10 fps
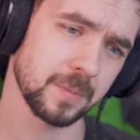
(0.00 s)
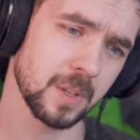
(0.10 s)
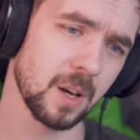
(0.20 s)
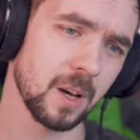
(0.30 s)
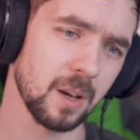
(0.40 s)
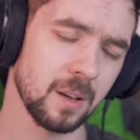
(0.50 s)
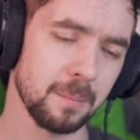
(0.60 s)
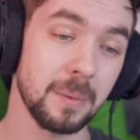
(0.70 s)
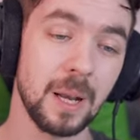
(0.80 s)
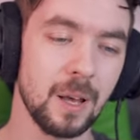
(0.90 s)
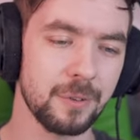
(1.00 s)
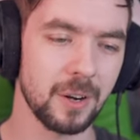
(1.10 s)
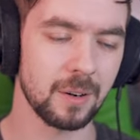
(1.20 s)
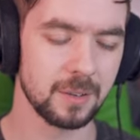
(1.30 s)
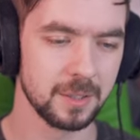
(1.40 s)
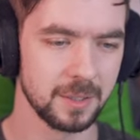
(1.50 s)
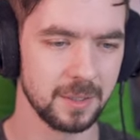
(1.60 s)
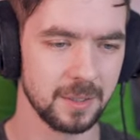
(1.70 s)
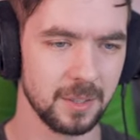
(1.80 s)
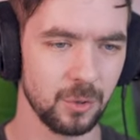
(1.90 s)
Ah, oh, my lover.
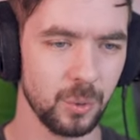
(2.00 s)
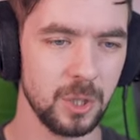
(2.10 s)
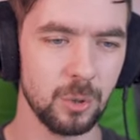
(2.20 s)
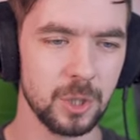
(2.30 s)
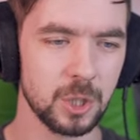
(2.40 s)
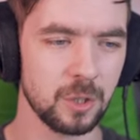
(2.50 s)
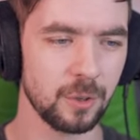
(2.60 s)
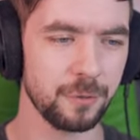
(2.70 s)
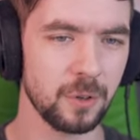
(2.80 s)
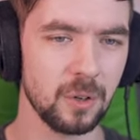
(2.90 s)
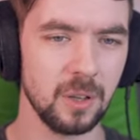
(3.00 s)
We knew each other for